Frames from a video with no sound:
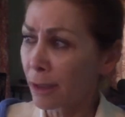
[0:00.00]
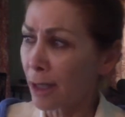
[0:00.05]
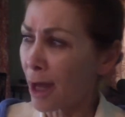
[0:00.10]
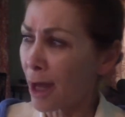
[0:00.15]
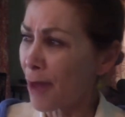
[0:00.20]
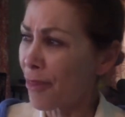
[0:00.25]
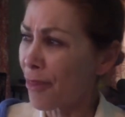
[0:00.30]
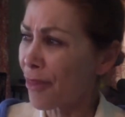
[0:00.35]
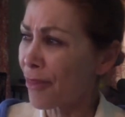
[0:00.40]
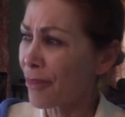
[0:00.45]
a
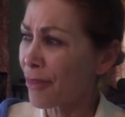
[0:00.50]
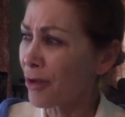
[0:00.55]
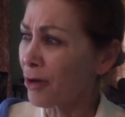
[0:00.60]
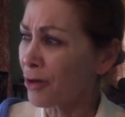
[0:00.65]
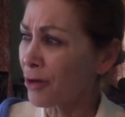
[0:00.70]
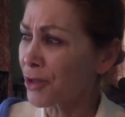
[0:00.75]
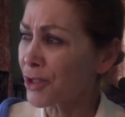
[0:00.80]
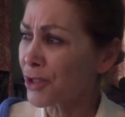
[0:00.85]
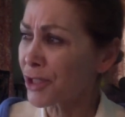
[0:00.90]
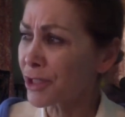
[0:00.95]

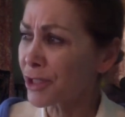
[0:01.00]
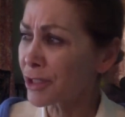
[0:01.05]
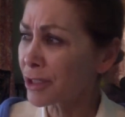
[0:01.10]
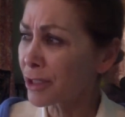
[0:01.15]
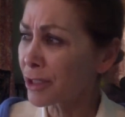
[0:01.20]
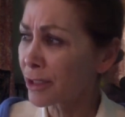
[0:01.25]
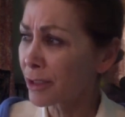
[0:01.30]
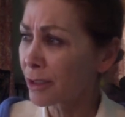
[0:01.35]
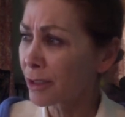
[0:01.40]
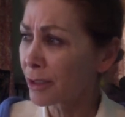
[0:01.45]
thirst
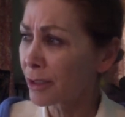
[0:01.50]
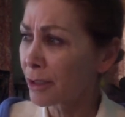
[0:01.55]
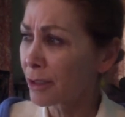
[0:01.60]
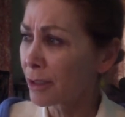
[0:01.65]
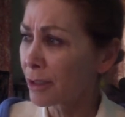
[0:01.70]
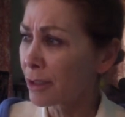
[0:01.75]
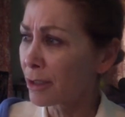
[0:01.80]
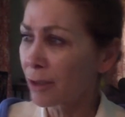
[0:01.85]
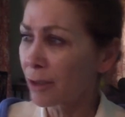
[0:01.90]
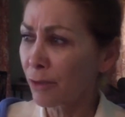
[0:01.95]

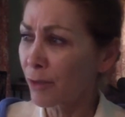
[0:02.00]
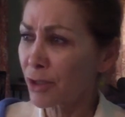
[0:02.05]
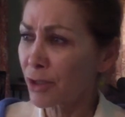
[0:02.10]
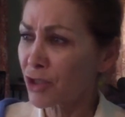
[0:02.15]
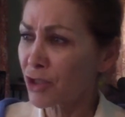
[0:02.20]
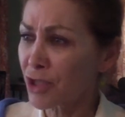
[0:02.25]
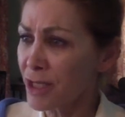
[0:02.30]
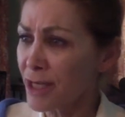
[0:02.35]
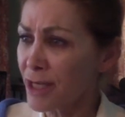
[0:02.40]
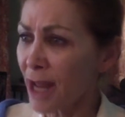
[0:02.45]

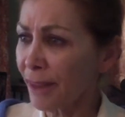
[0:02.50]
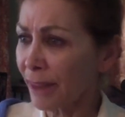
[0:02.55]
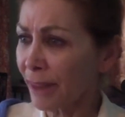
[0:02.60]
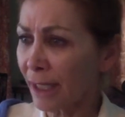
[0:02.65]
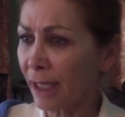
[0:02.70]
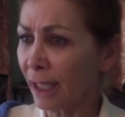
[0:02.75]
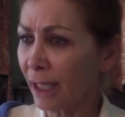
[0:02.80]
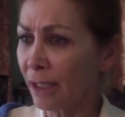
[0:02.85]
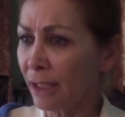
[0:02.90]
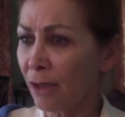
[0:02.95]
which
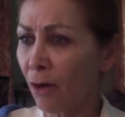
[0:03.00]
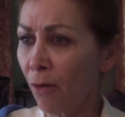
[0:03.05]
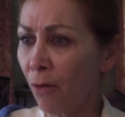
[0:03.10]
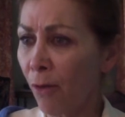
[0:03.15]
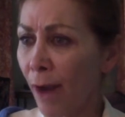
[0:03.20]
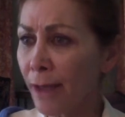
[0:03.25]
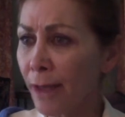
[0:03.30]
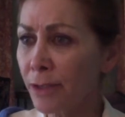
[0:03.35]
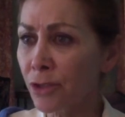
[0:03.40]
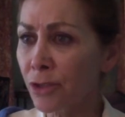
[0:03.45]
nothing can
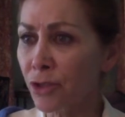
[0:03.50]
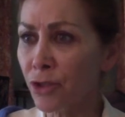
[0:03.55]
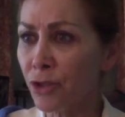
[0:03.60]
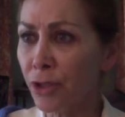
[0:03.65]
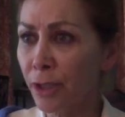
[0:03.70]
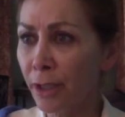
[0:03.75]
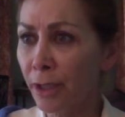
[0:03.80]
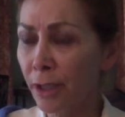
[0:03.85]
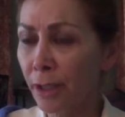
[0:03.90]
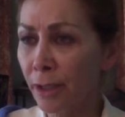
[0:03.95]

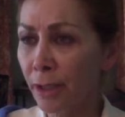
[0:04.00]
quench.